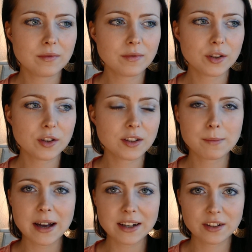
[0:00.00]
just
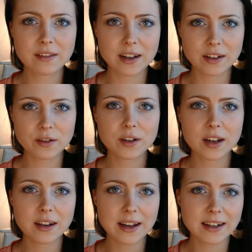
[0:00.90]
imagine that you're
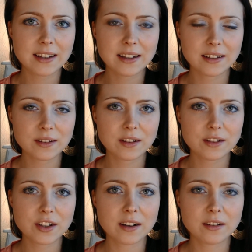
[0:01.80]
connecting to the
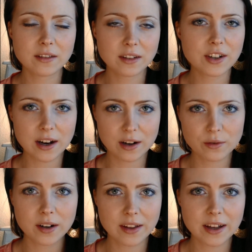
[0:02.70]

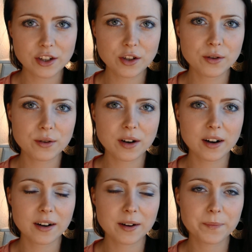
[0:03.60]
chakra that you are
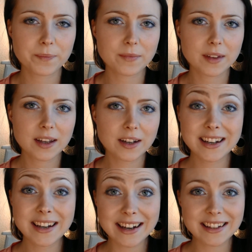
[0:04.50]

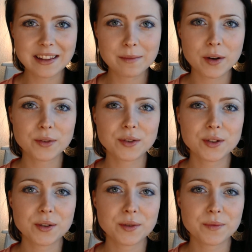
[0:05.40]
connected the most
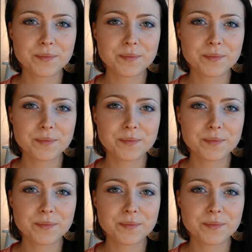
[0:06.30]
to.